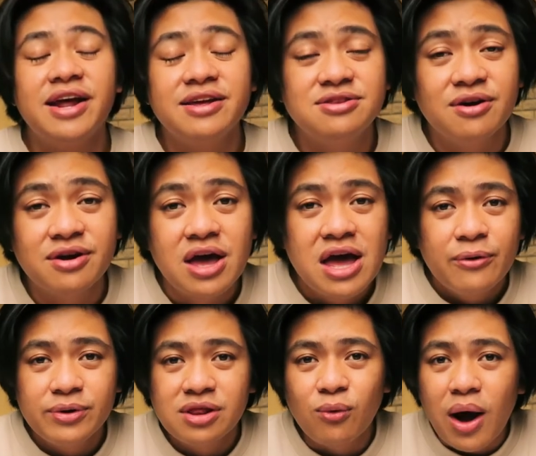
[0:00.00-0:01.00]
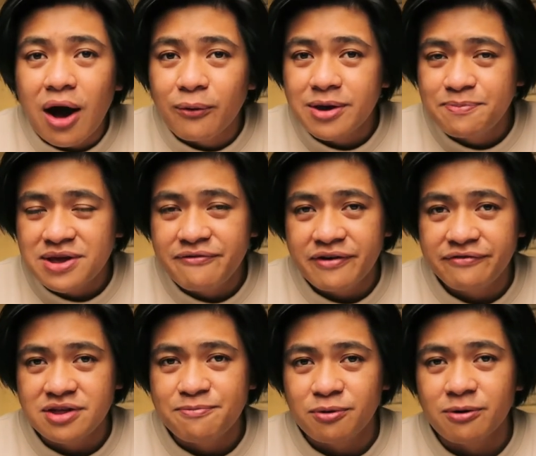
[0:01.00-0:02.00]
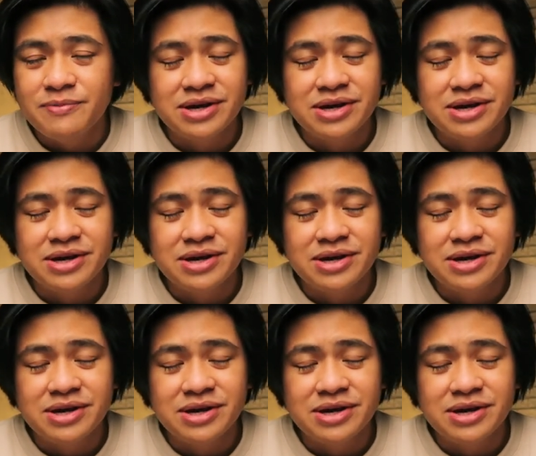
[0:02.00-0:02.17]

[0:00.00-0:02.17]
that I took with the Huawei P fifty Pro,